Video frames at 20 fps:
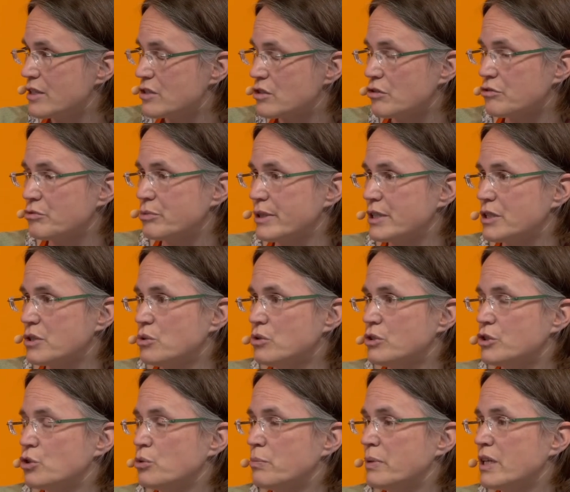software tool
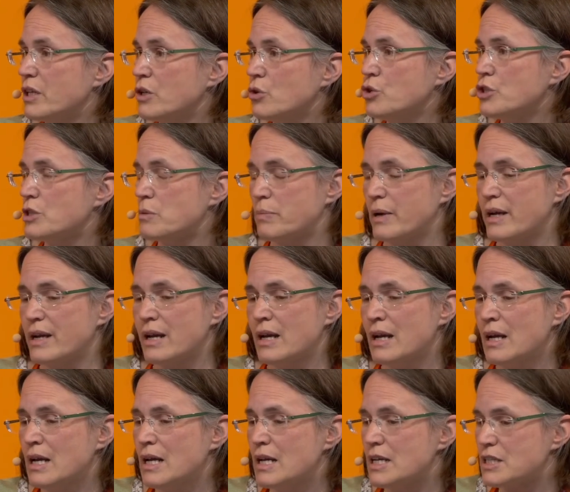to be used by
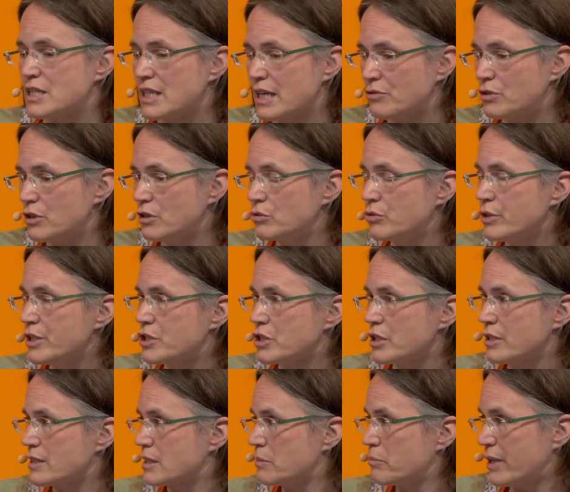several
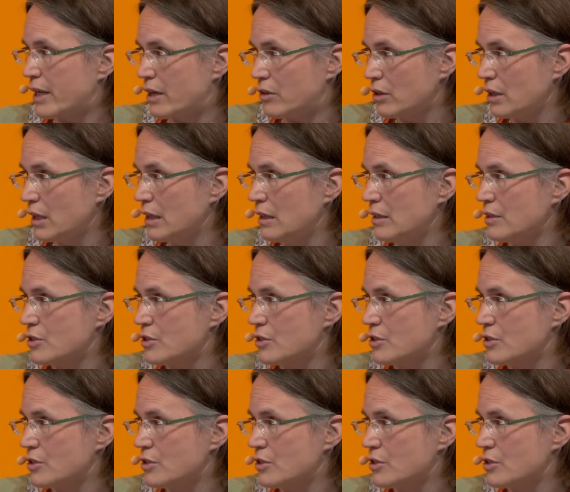regions in parallel.